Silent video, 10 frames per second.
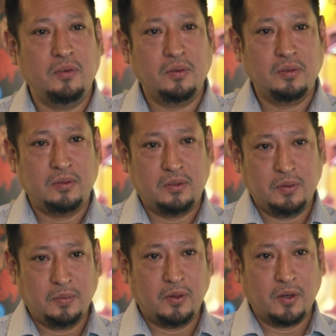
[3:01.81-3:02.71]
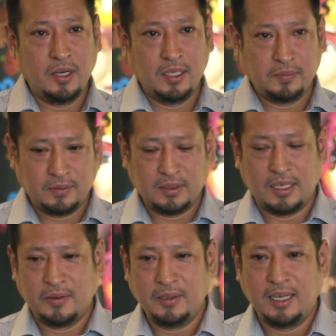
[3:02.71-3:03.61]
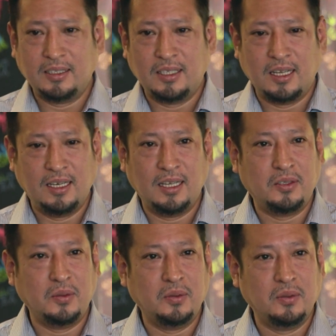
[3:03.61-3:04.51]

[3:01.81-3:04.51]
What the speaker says: through Mongolia, I like to